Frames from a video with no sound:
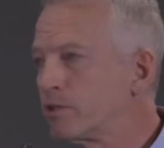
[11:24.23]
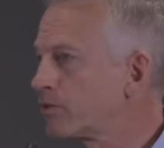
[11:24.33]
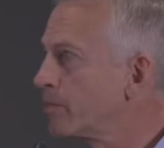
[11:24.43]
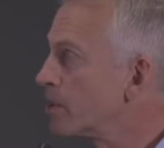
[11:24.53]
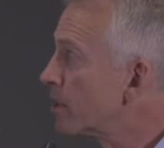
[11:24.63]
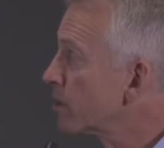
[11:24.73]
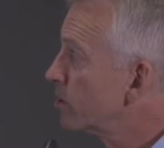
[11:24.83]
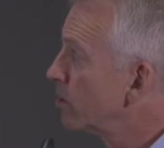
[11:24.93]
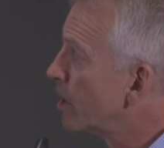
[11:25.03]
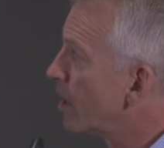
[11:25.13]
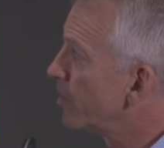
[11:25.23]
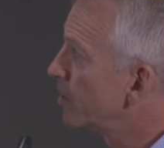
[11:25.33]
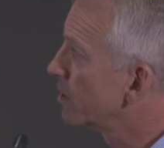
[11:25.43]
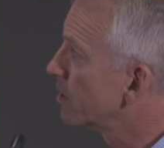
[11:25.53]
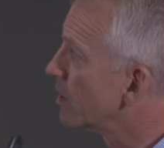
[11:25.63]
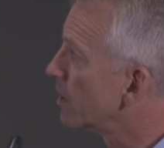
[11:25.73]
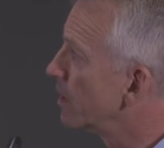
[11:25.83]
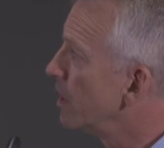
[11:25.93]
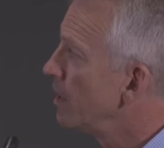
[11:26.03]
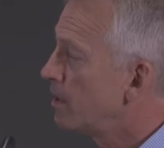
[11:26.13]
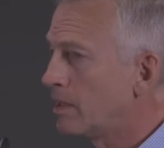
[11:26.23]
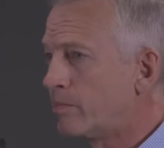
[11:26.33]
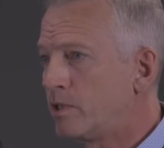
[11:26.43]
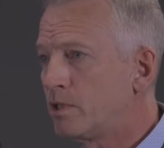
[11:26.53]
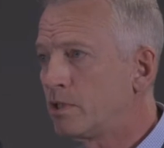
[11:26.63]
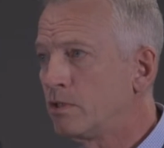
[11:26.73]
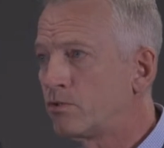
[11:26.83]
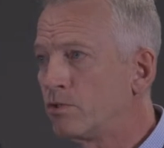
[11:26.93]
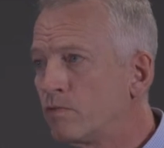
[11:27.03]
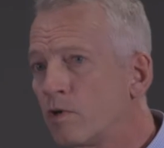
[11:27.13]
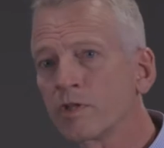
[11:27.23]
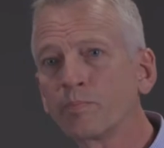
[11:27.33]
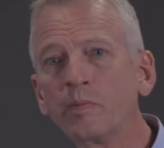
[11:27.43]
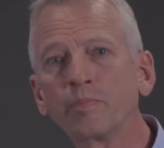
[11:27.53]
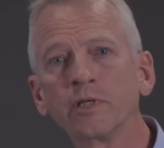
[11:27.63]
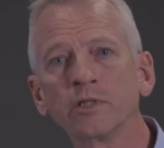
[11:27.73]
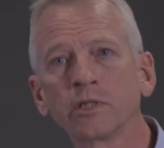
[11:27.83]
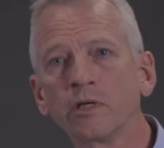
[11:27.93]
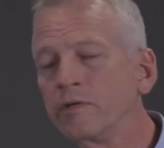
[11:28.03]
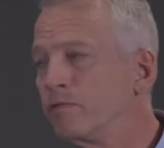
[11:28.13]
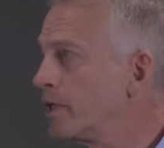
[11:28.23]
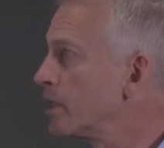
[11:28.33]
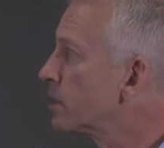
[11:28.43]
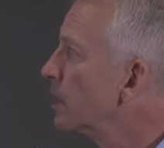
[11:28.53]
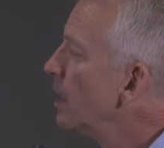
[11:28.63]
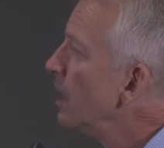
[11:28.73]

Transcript: It's from an artist who commented on the images he drew of all the people he saw in Venice.